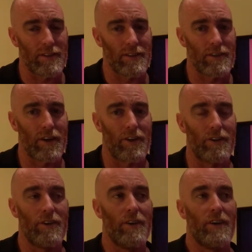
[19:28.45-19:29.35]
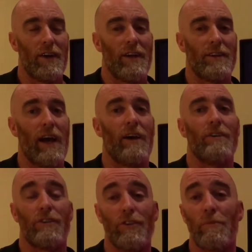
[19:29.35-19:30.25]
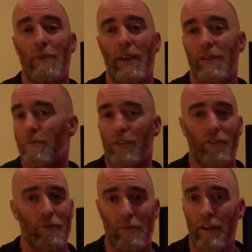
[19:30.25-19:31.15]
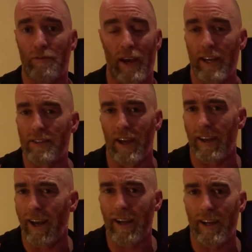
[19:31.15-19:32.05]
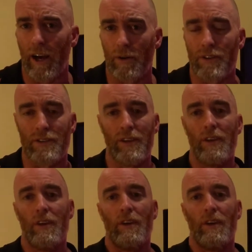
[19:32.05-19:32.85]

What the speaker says: So now you're in bed, but you're in bed for 8 to 9 hours.